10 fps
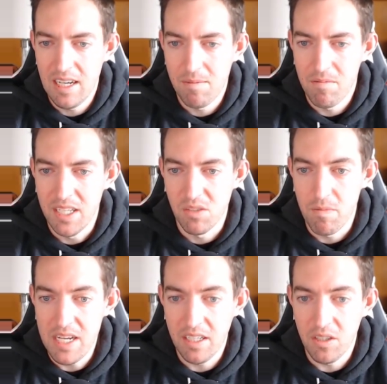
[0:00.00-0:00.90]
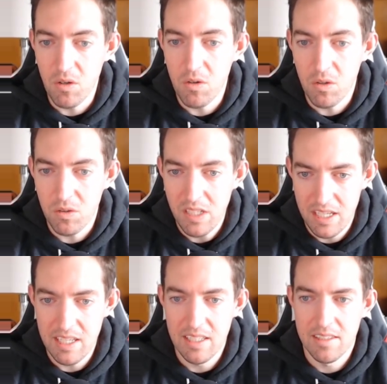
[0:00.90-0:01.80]
His main goal
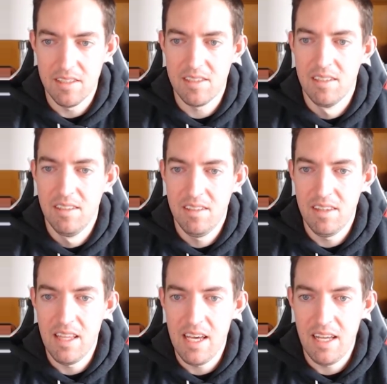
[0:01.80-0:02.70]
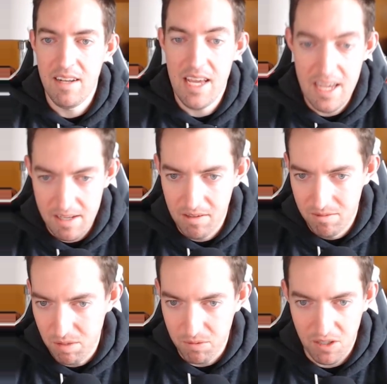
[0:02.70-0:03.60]
is that
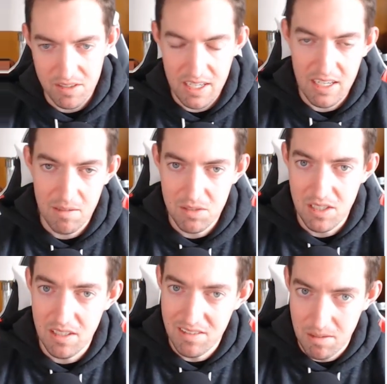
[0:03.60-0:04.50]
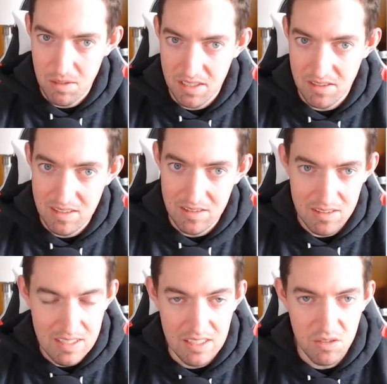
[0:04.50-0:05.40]
people aren't taking him seriously because
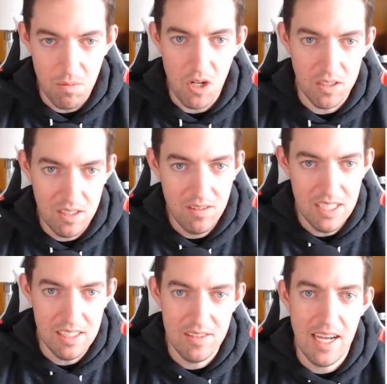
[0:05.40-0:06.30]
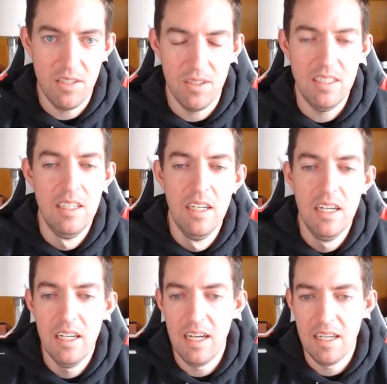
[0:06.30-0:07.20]
he's smaller in stature,
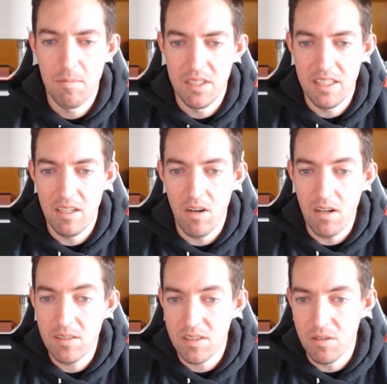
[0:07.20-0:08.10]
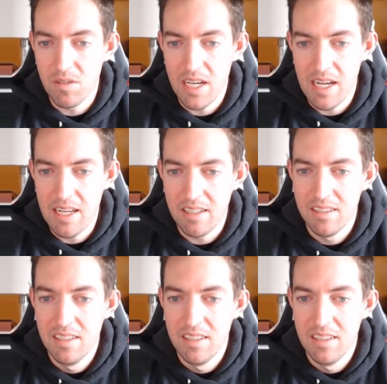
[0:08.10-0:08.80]
but they're also not,